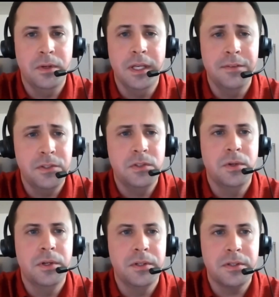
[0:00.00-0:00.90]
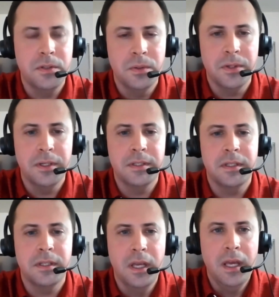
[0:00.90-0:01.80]
Really have enjoyed your stories
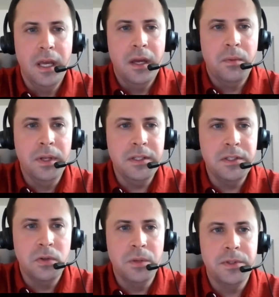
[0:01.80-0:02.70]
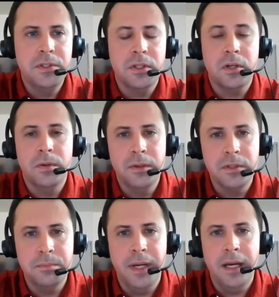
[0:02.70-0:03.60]
and really enjoyed what your career
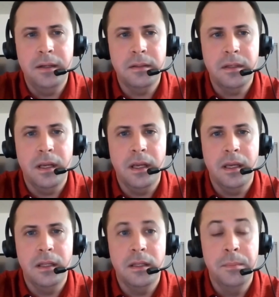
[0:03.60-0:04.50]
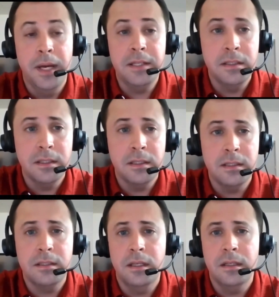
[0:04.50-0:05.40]
was about and the message it
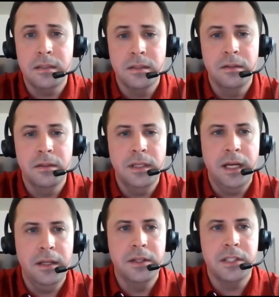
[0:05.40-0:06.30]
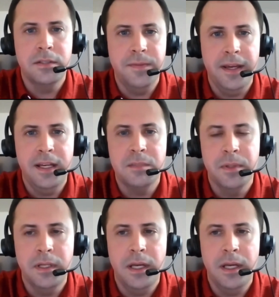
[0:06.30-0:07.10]
sent to not only us as fans, but